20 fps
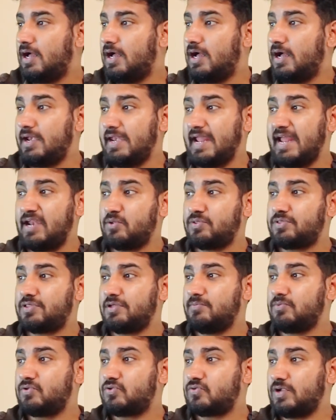a uh, nano
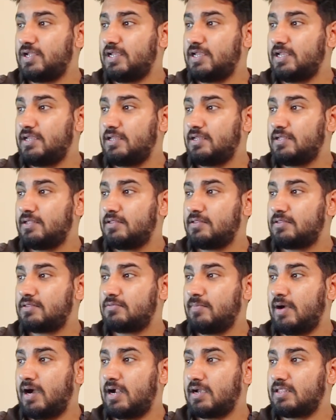SIM tray,
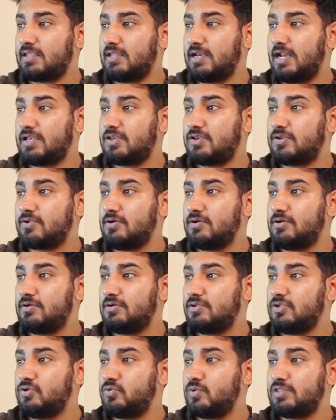smart
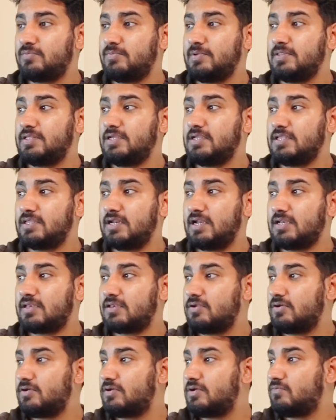connector, USB-C
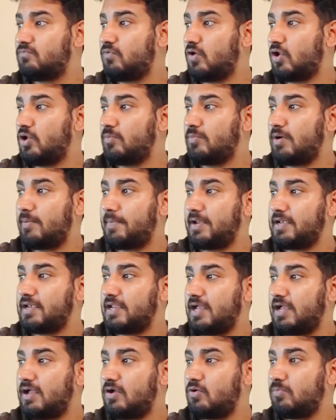connector, volume up
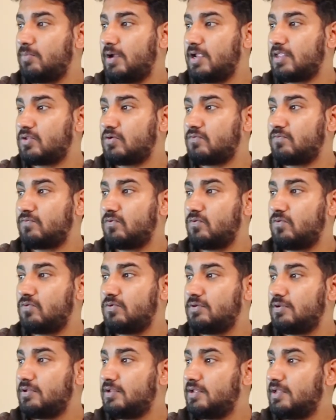and down,
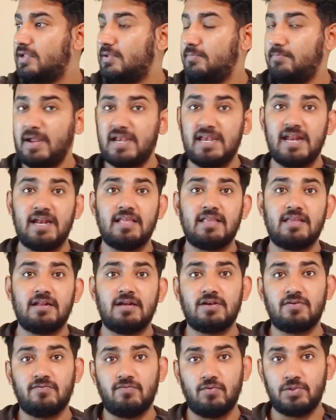microphone, magnetic
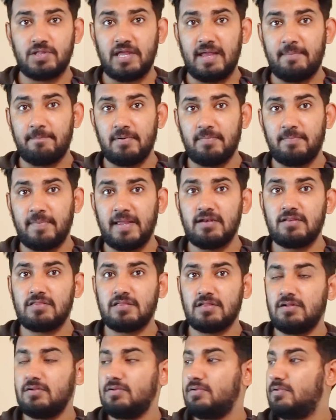connector for the Apple
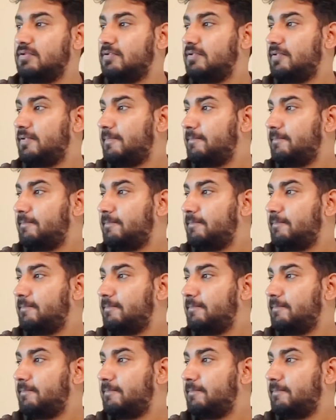Pencil,